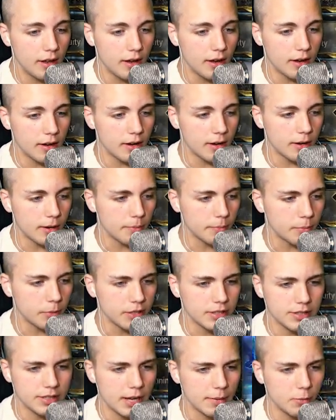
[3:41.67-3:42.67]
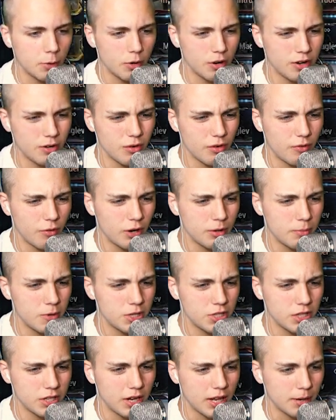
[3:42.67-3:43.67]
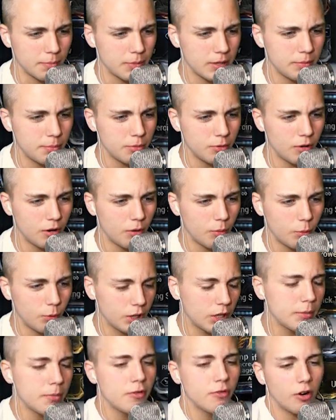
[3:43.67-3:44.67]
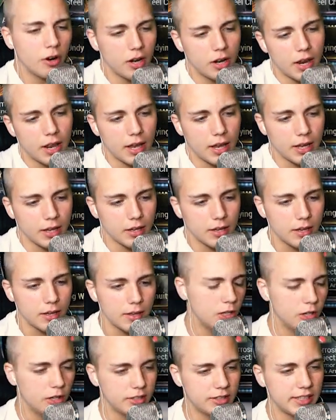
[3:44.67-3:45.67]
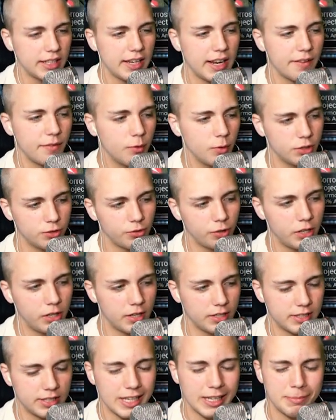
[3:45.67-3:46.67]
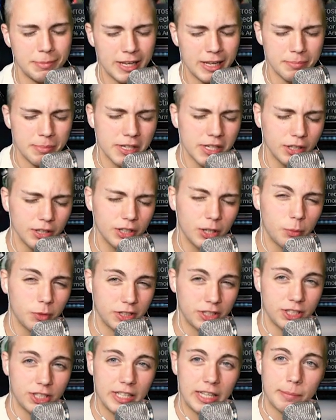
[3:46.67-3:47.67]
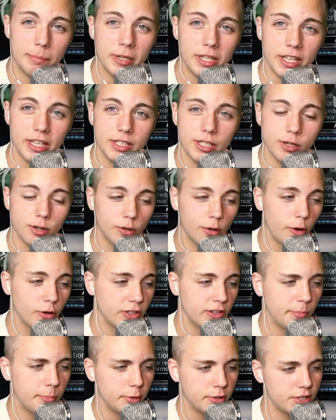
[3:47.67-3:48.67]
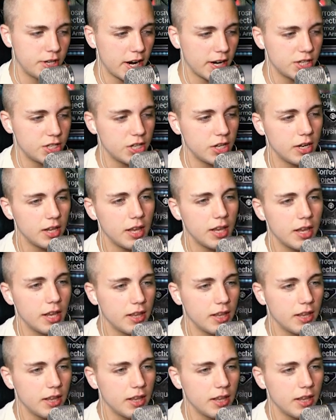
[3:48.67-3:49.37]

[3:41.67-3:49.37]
let's say I'm going into a Void mission and we're going to be running let's say everyone's running a CP build, which CP is Corrosive Projection,